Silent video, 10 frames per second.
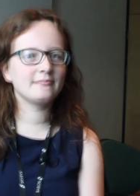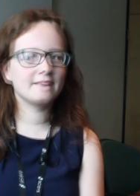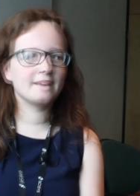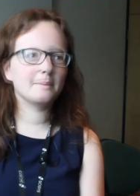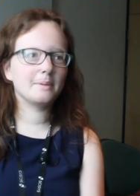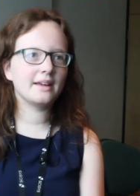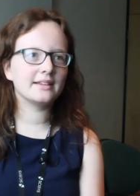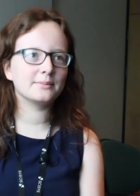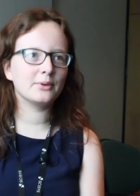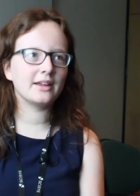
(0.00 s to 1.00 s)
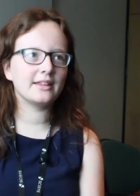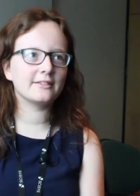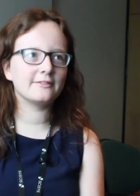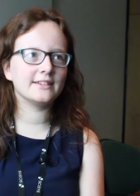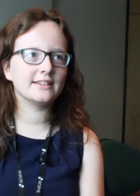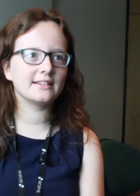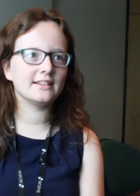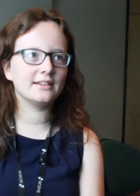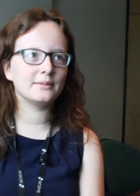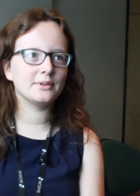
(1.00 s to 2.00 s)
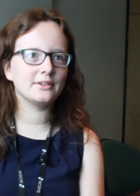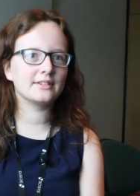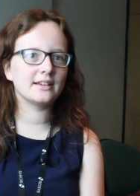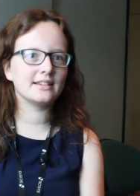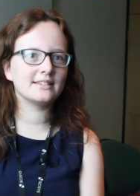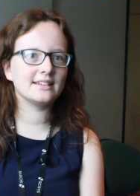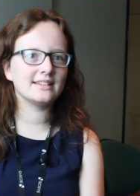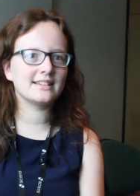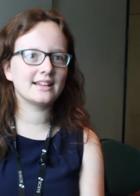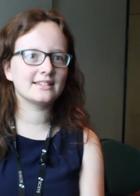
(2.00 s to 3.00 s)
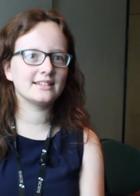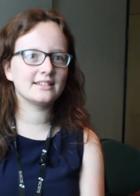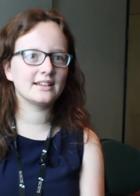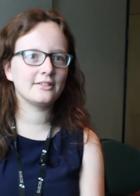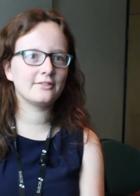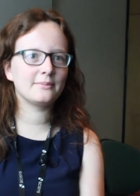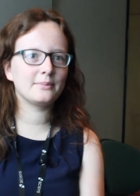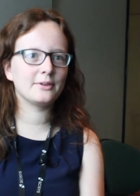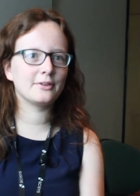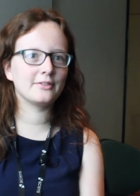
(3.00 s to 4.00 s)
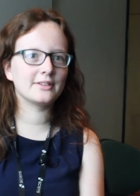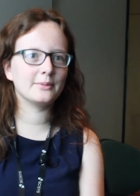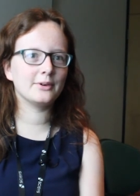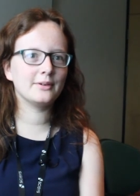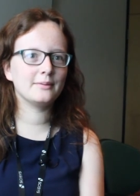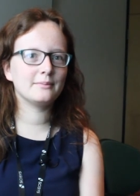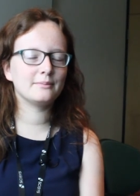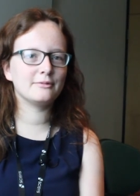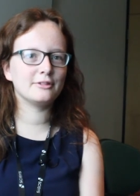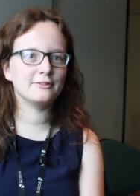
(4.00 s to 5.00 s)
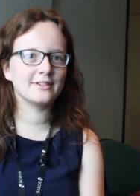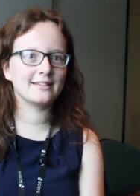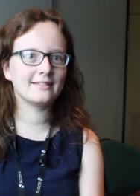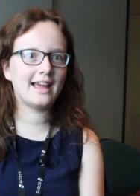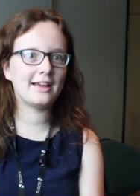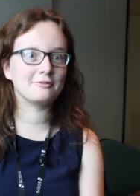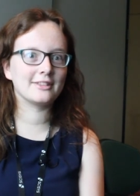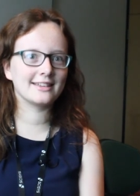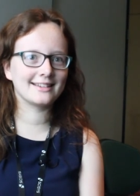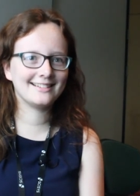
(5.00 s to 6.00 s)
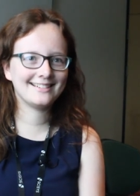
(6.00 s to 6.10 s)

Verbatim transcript: Uh, applies more like the physicsy, computer sciencey, statsy stuff. Pure is more proving everything.